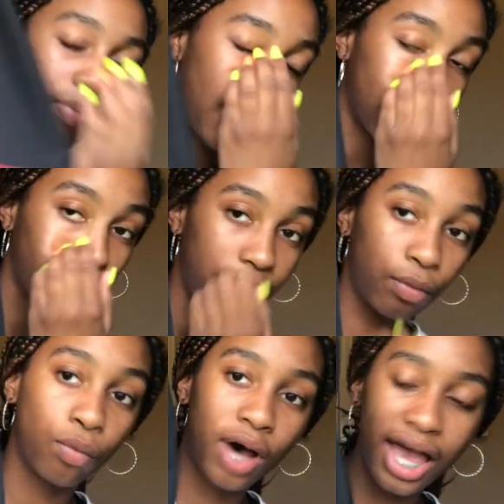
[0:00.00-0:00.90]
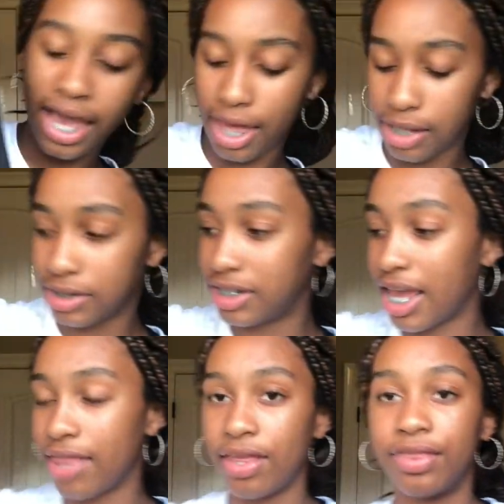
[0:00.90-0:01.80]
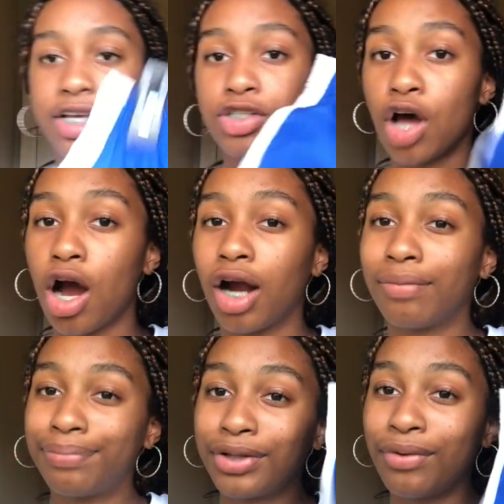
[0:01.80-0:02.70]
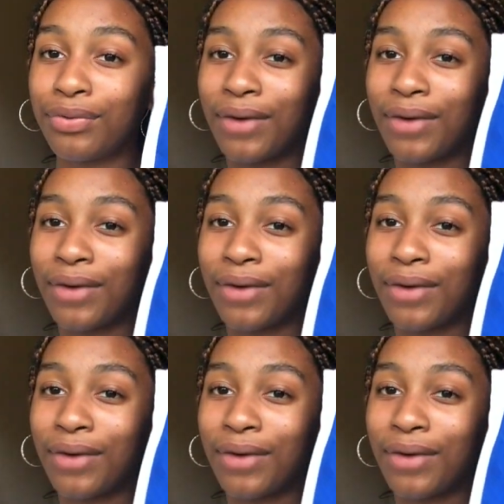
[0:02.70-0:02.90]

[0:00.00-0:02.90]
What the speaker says: black, red, and white. And then these are blue and